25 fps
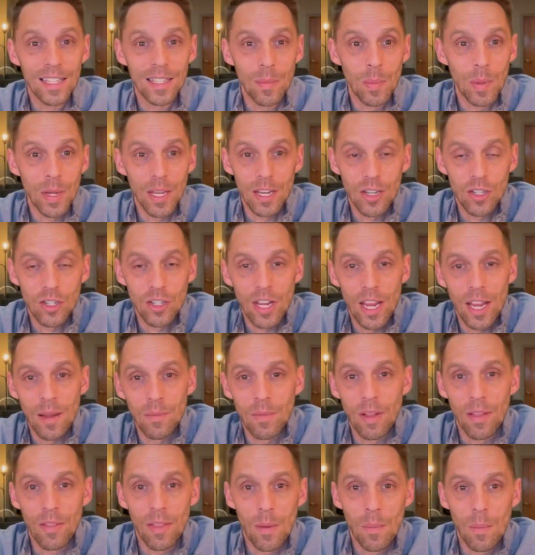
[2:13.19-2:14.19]
to be
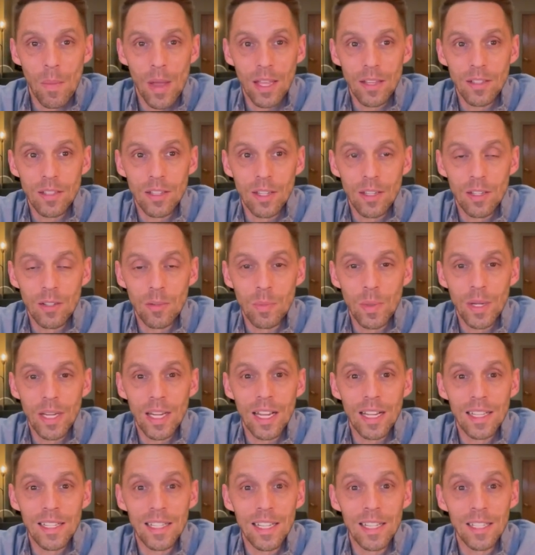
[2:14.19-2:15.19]
ashamed of the message
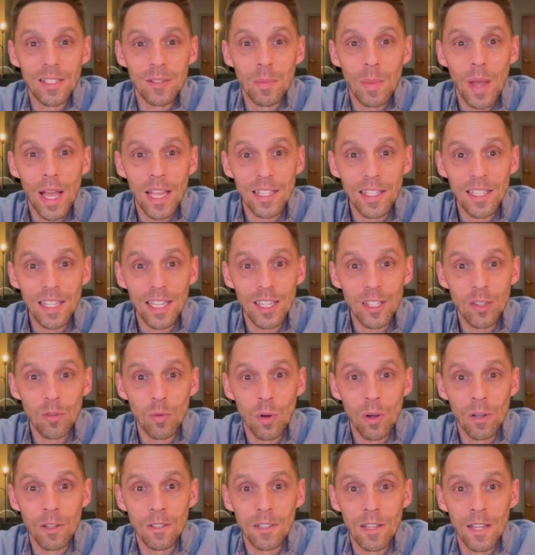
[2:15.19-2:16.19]
because his message
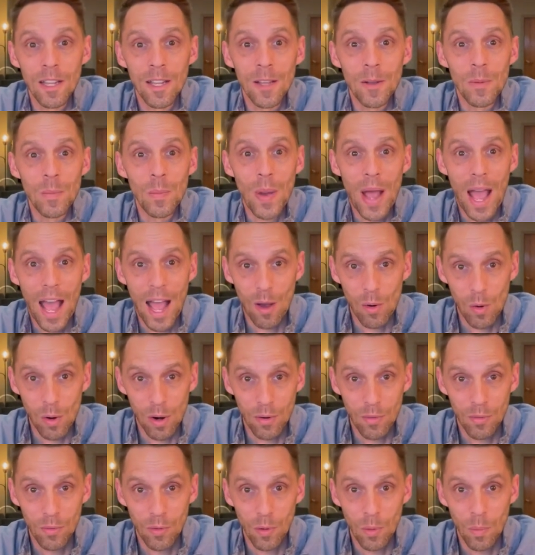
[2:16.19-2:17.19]
was
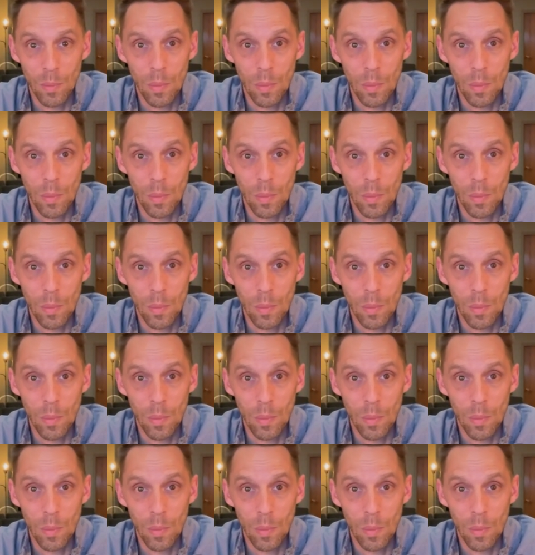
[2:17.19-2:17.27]
powerful.